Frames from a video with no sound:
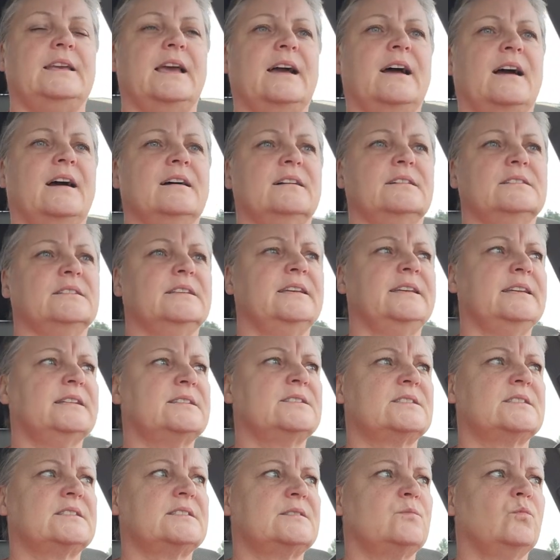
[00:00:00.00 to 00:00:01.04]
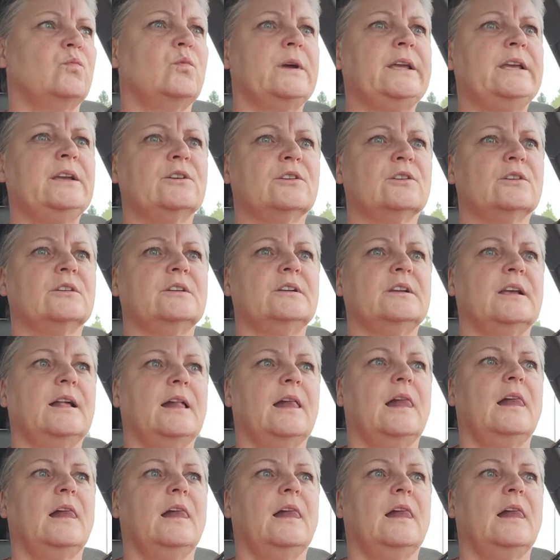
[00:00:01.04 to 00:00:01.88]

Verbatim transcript: yeah, it's weird.